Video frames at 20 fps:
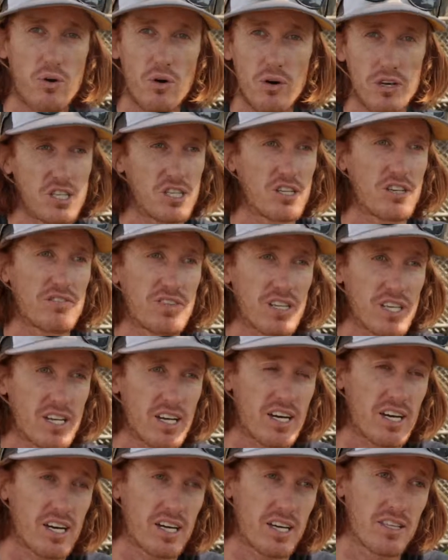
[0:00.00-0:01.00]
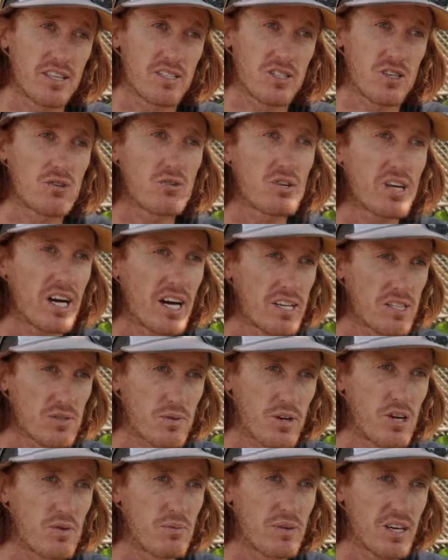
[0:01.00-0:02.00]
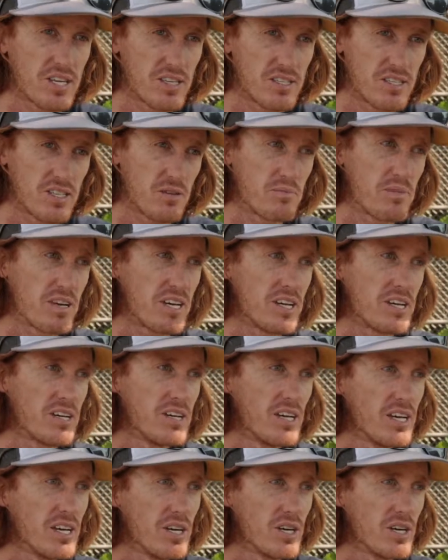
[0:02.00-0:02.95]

portion of the schoolyard as well, because there'd be